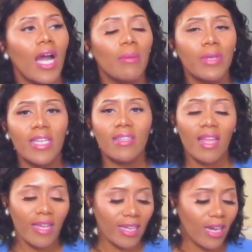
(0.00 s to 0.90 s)
I mean,
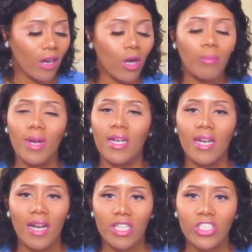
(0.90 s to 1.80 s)
like, oh
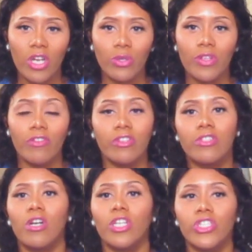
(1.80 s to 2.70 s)
my gosh,
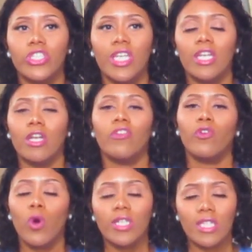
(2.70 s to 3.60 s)
y'all understand.
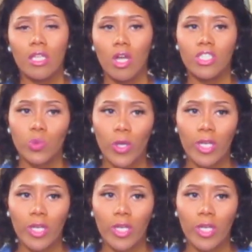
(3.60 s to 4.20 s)
And of course, I lost